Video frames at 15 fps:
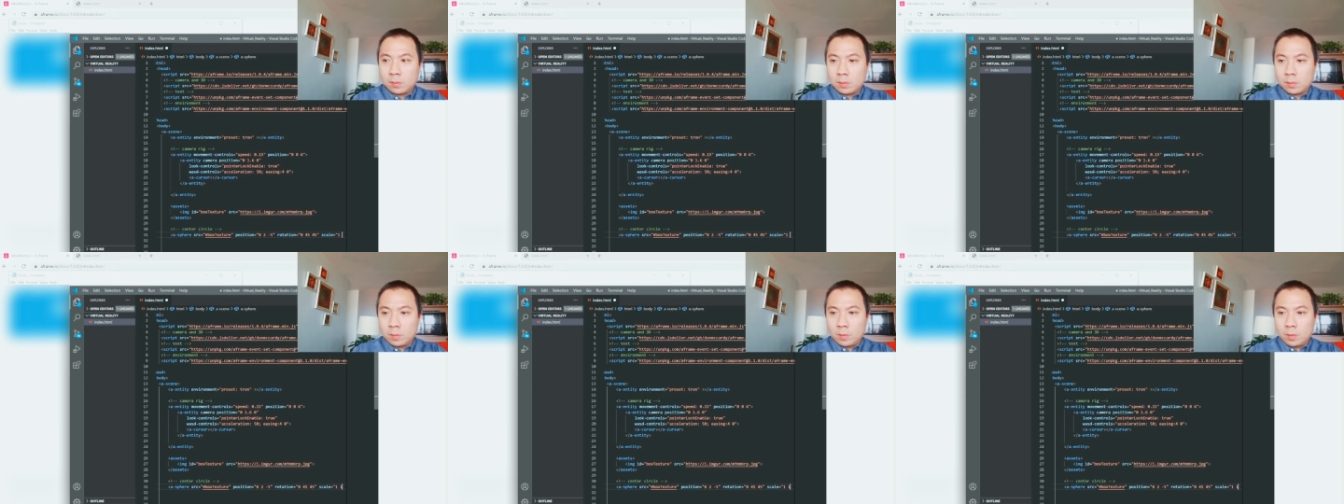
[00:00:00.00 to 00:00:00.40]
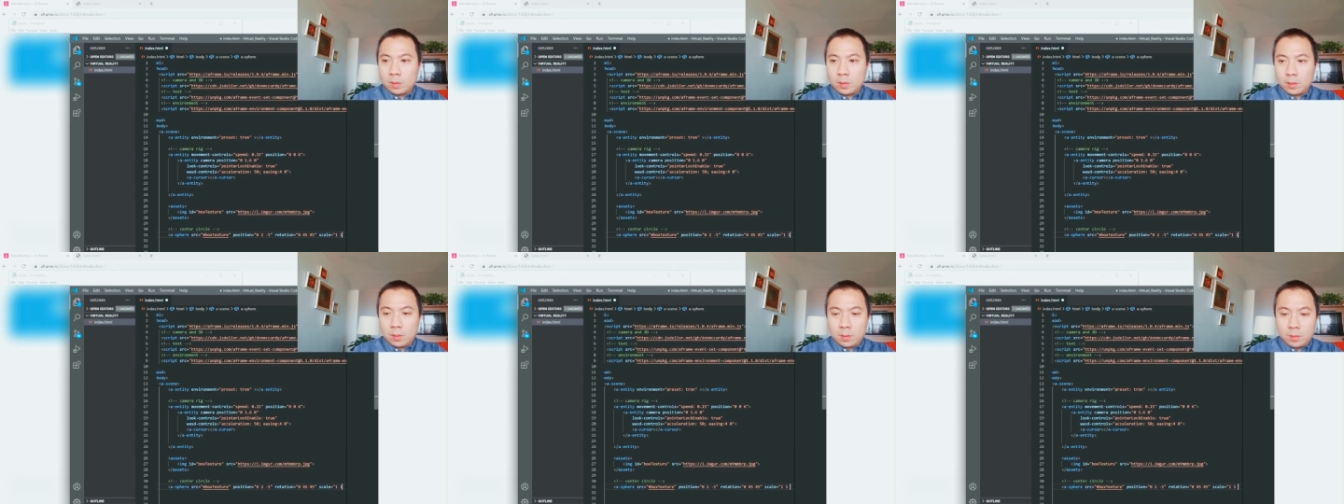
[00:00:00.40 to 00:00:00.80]

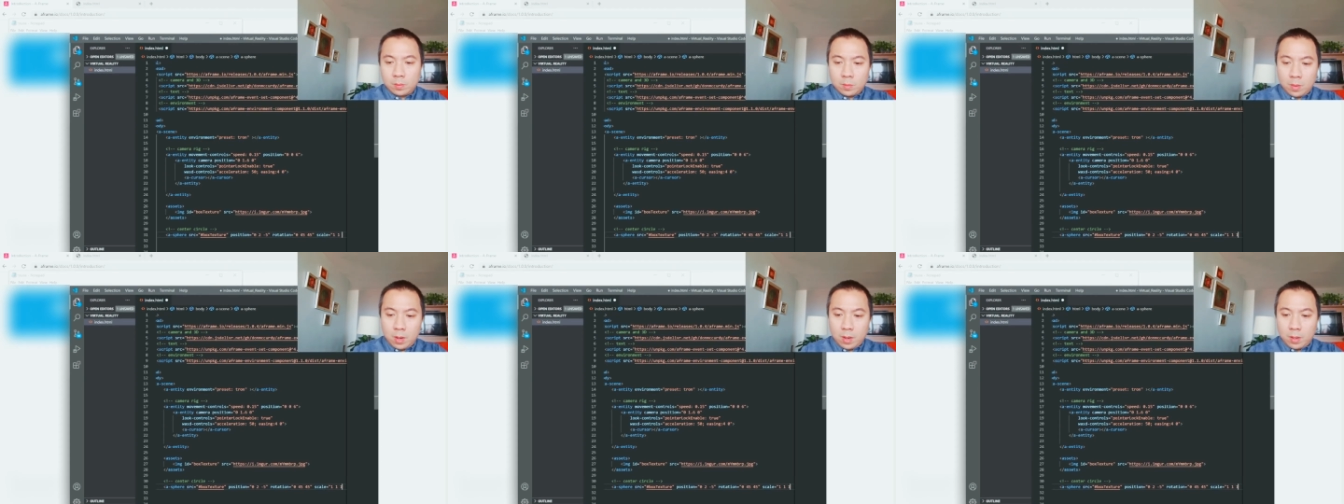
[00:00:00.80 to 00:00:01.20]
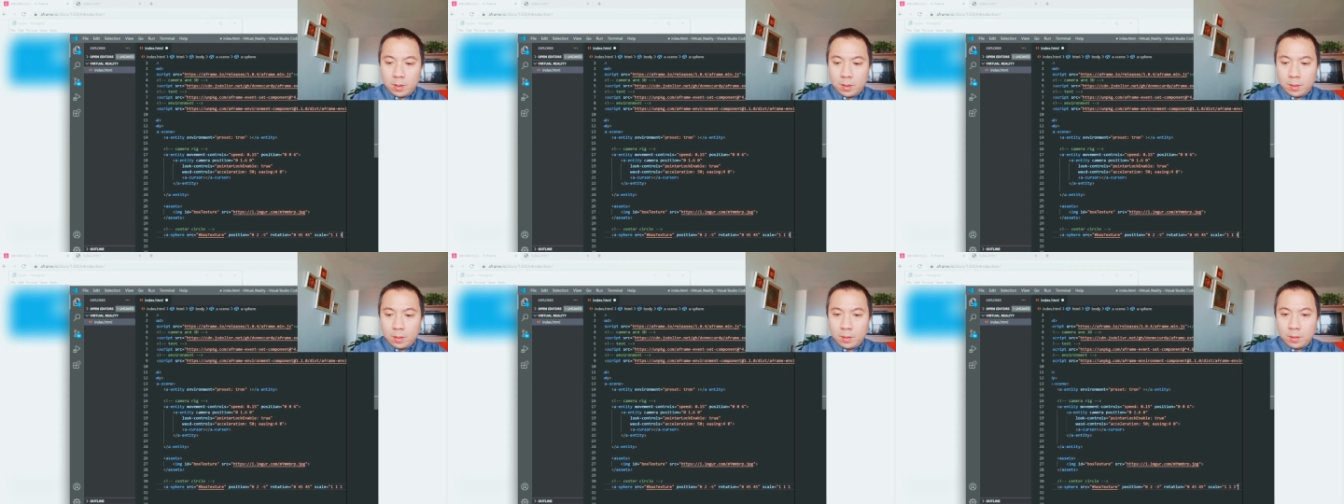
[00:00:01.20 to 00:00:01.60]
1,
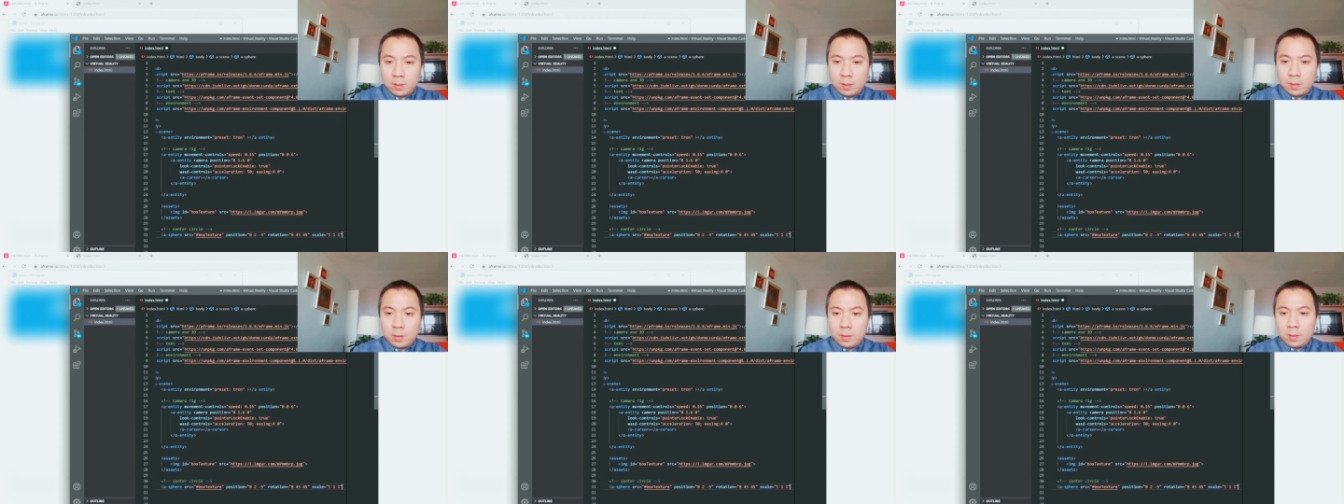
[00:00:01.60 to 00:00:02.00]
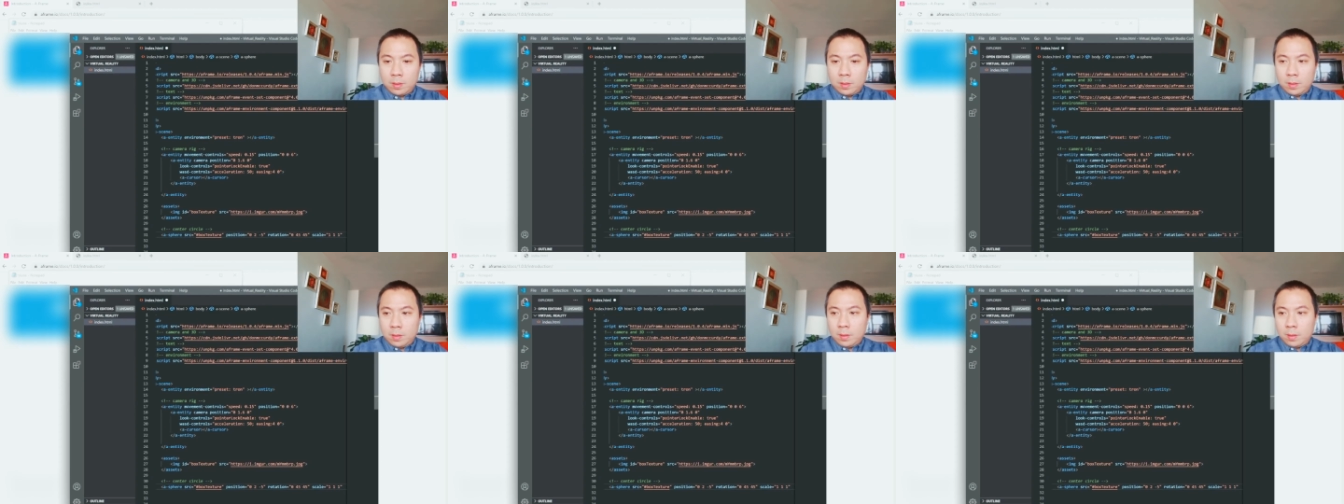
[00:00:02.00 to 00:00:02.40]
1,
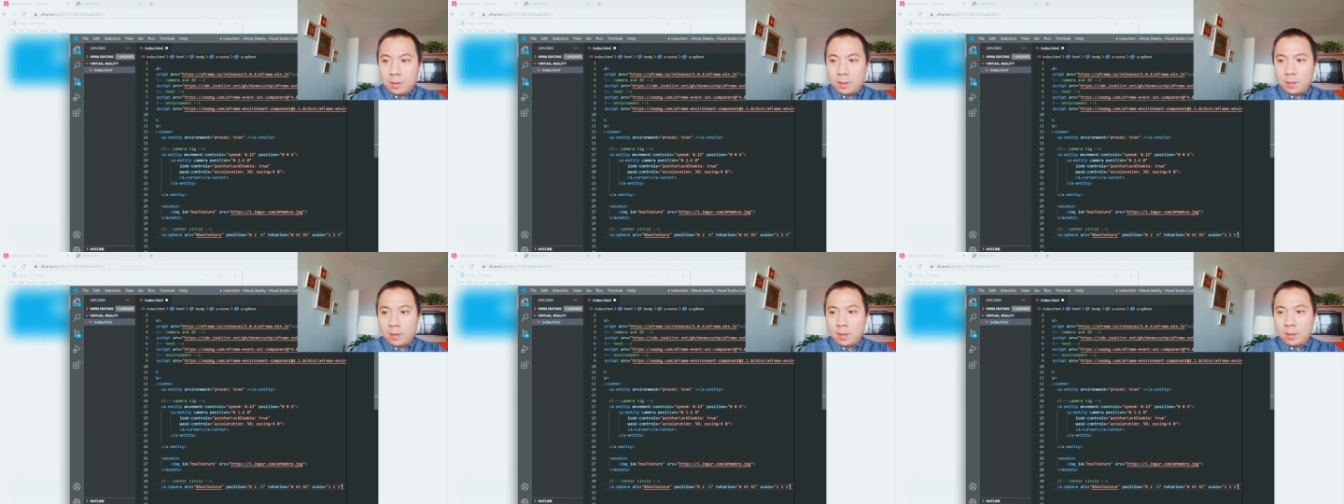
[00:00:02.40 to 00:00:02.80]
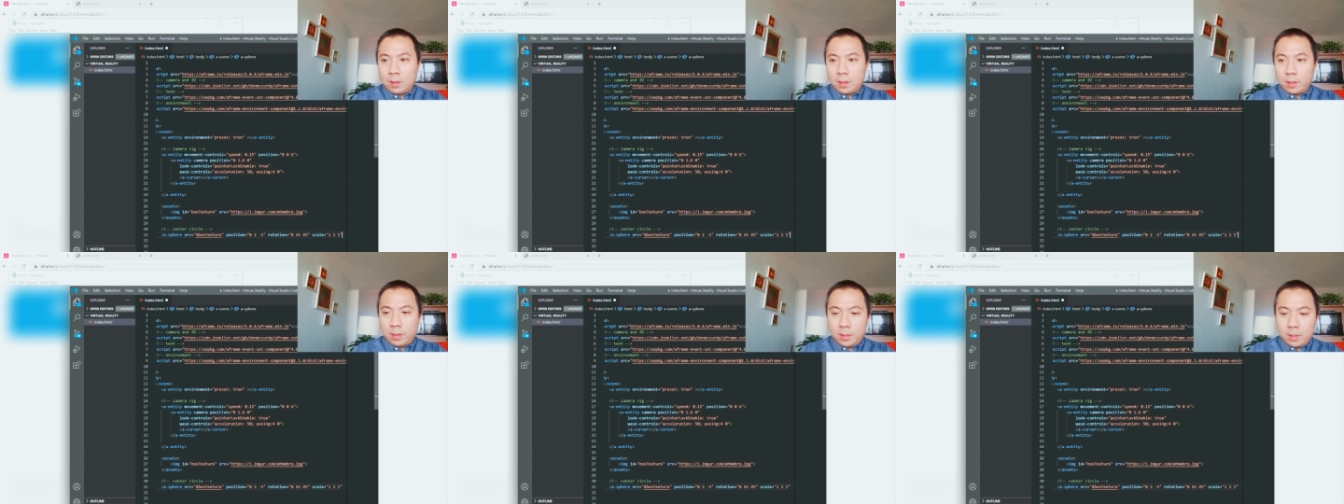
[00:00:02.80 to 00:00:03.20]
and
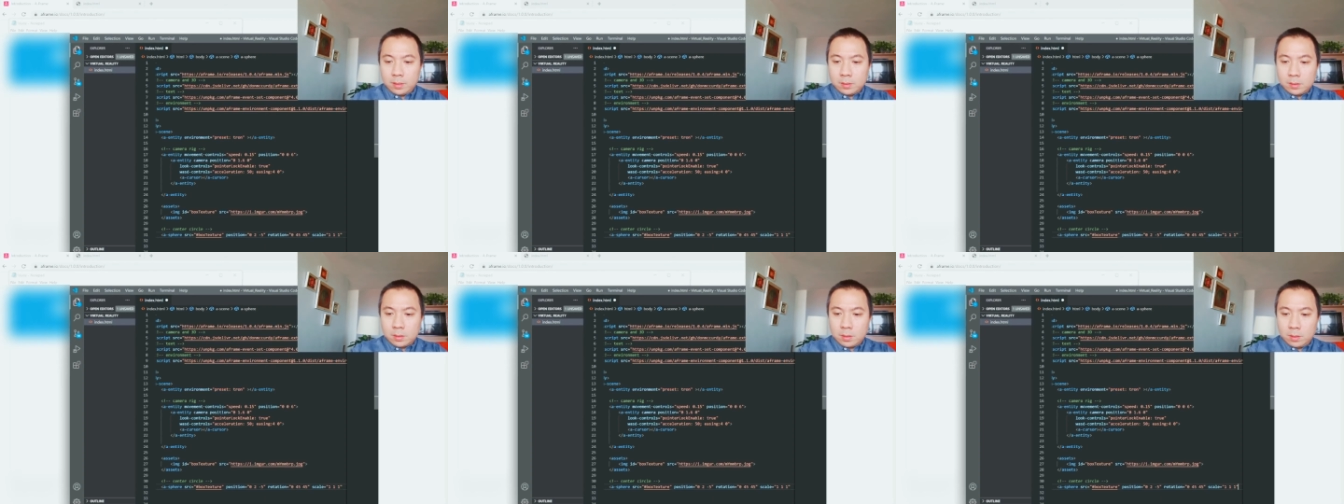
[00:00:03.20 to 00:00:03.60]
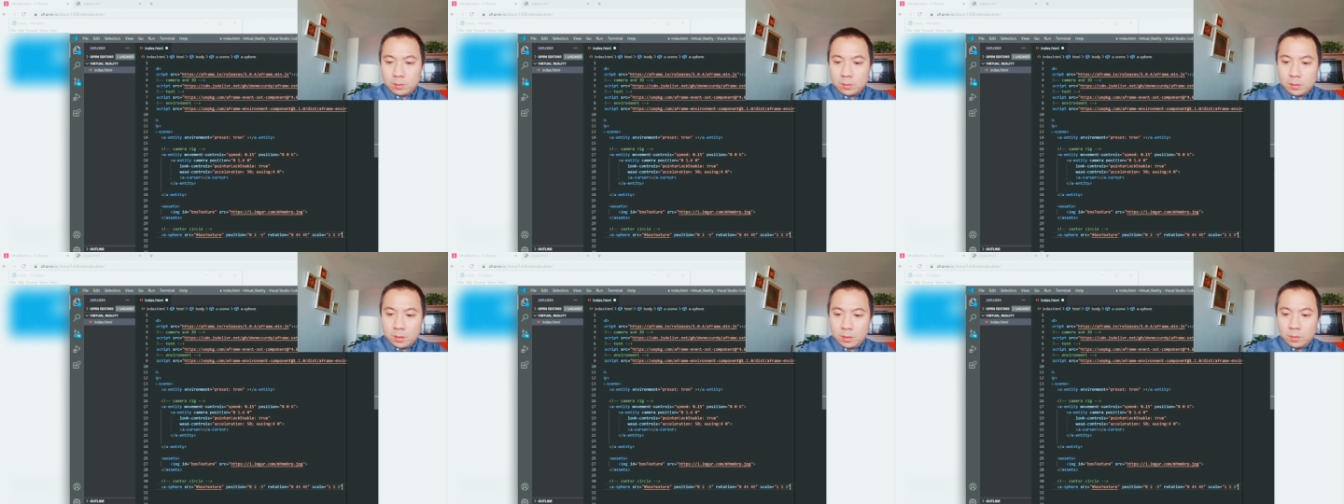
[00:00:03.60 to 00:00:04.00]
then let us
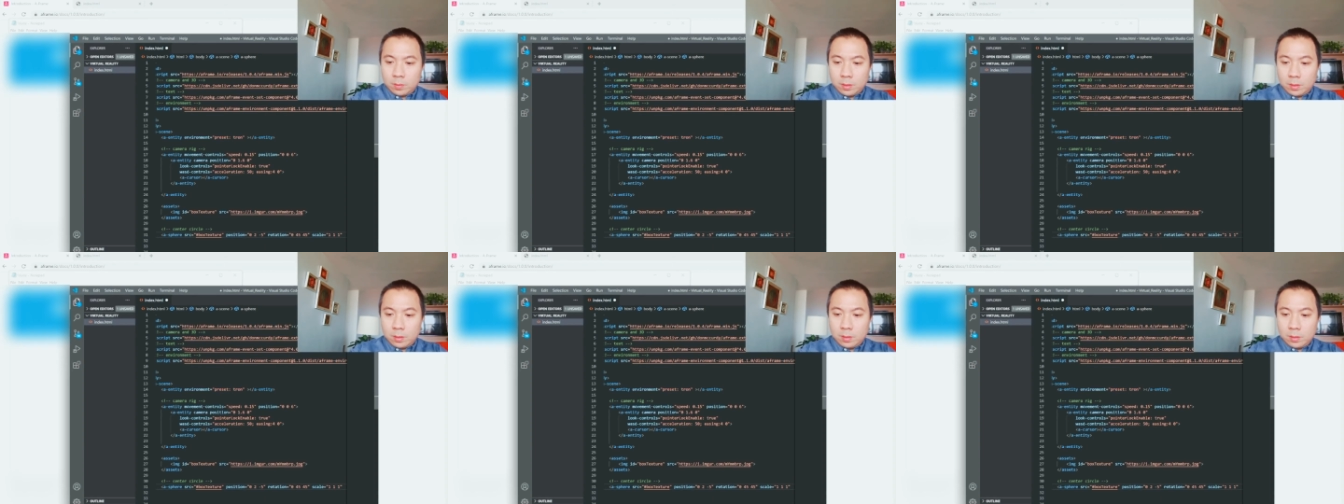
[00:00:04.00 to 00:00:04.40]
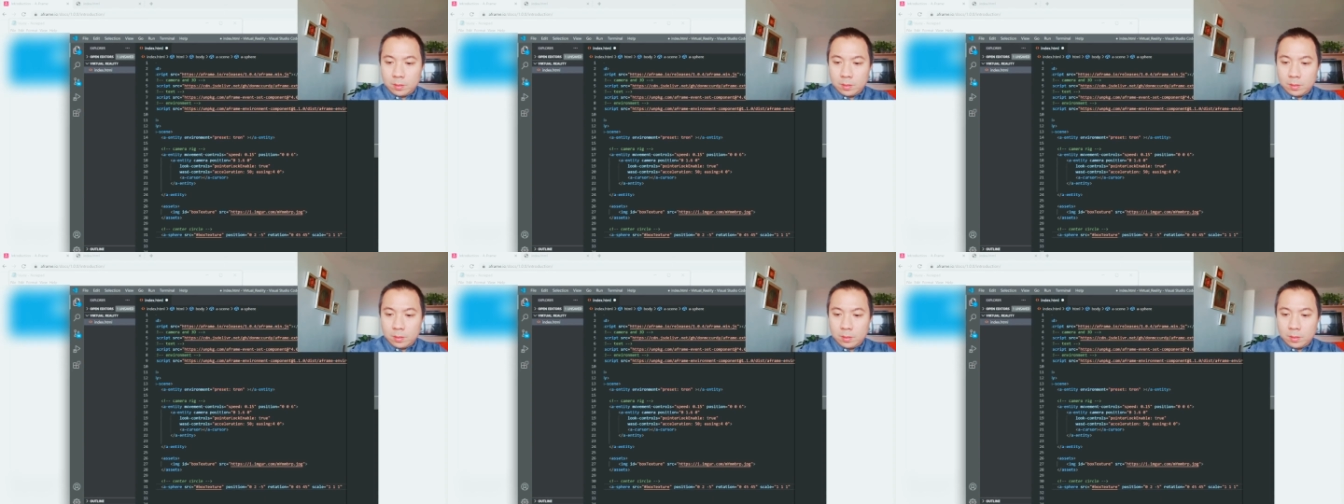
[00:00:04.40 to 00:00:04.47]
close that one.